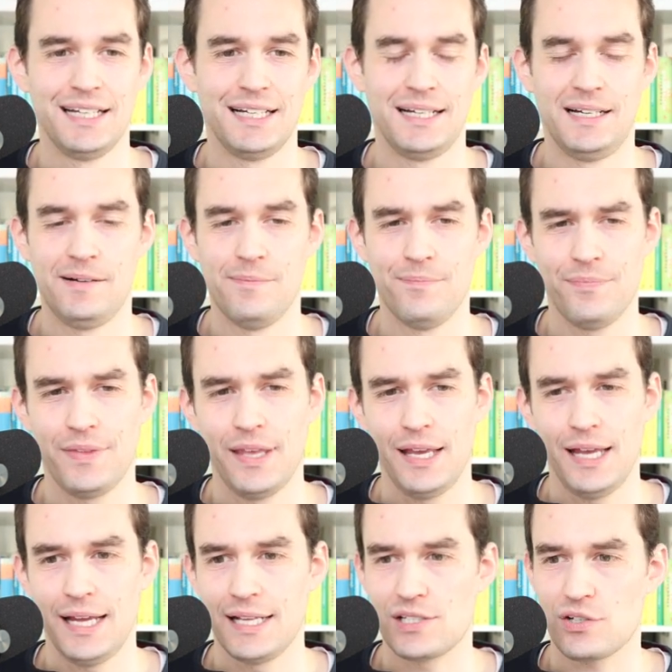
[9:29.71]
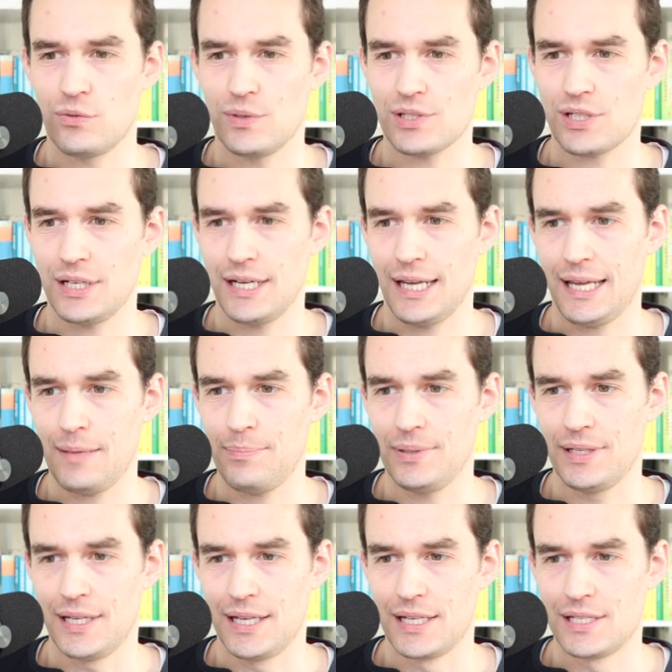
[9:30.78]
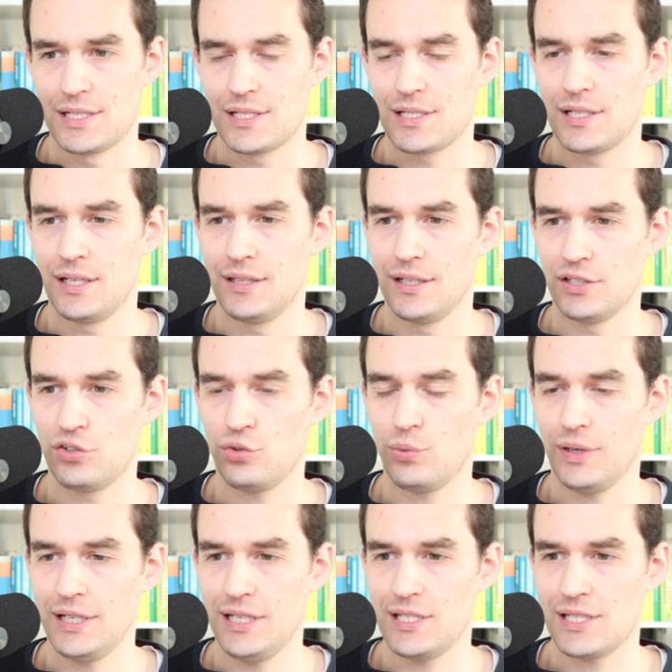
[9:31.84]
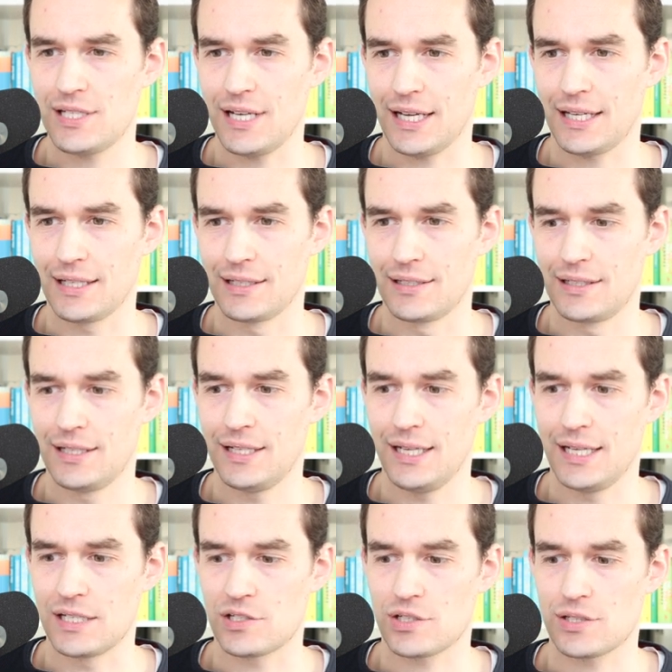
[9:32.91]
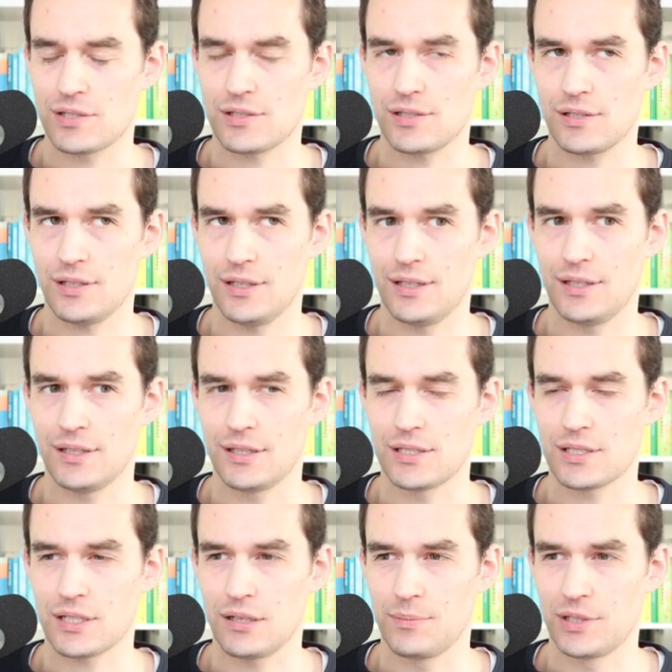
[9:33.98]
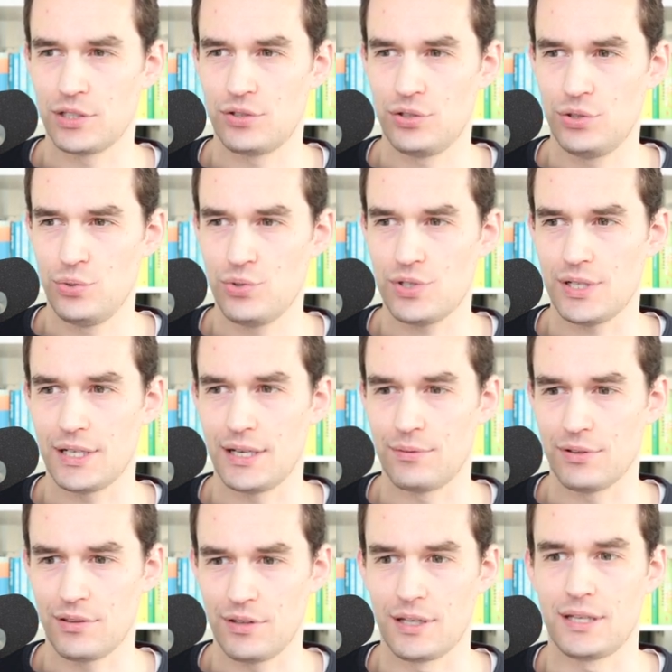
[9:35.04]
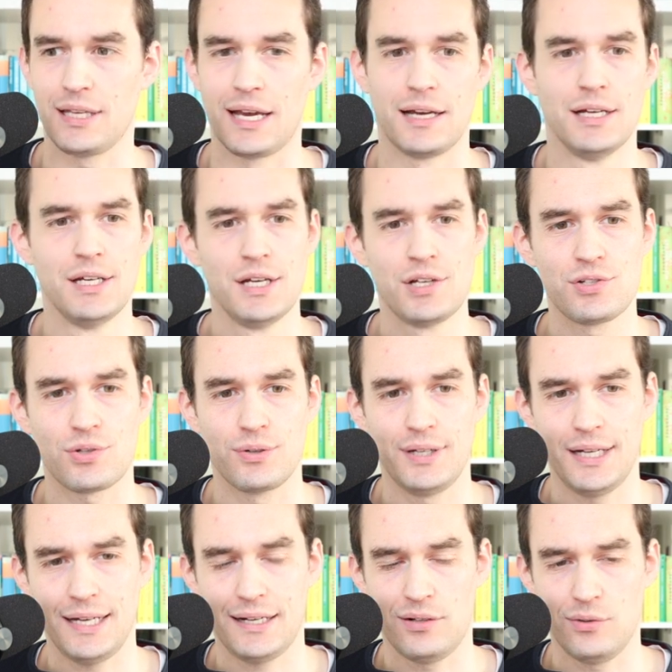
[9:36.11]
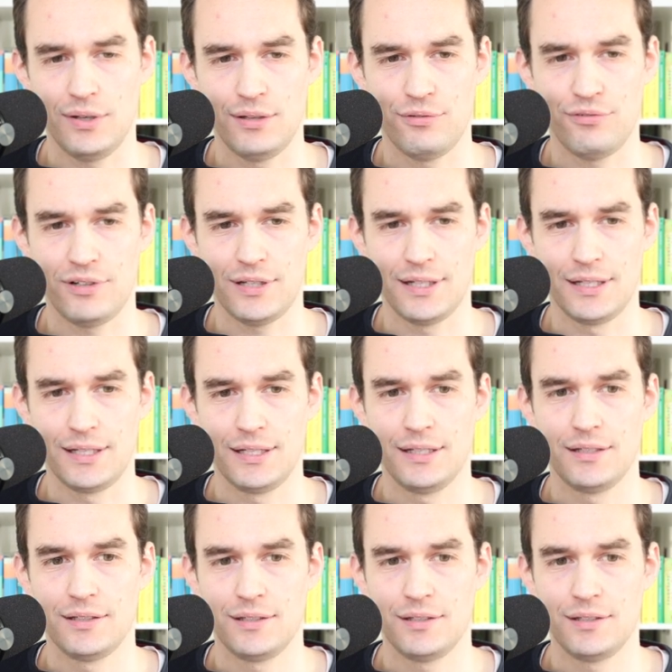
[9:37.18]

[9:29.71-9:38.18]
And so what's going to happen is the 22nd is this coming Tuesday, I would think. Yeah. So now if I